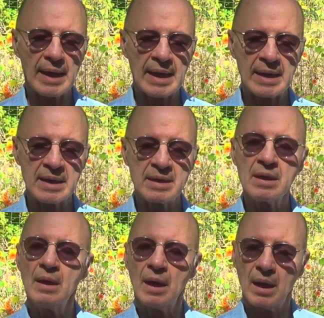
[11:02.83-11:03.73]

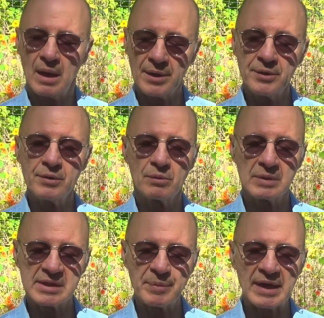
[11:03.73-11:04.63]
a honored or
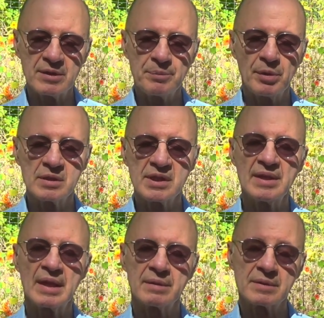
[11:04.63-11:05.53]
respected
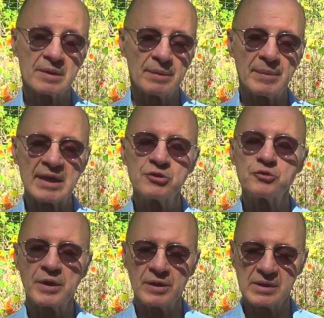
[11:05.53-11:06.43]
person that uh, may
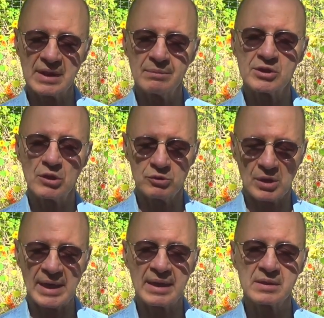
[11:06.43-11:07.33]
trigger some
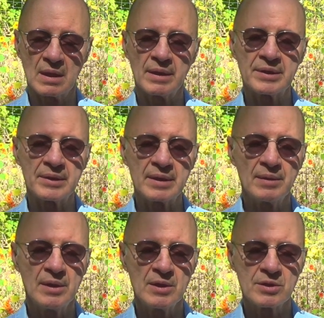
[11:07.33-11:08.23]
social anxiety.
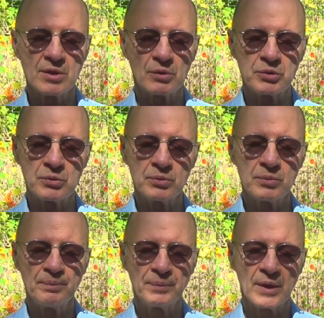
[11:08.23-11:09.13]
So
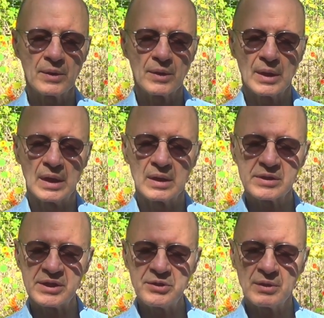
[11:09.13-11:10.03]
you uh,
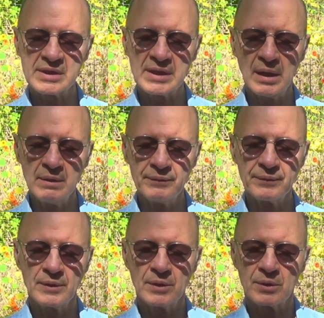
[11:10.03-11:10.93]
see yourself,
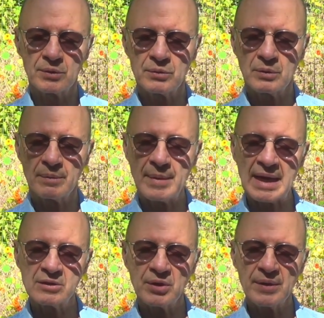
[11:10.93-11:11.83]
you
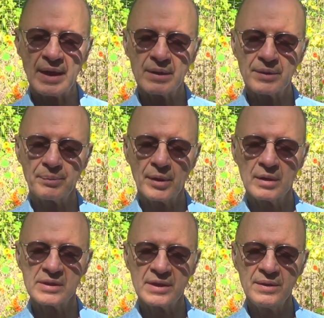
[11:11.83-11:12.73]
imagine that other
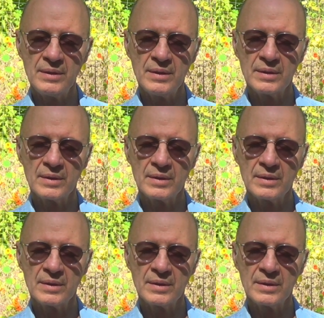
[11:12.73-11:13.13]
person,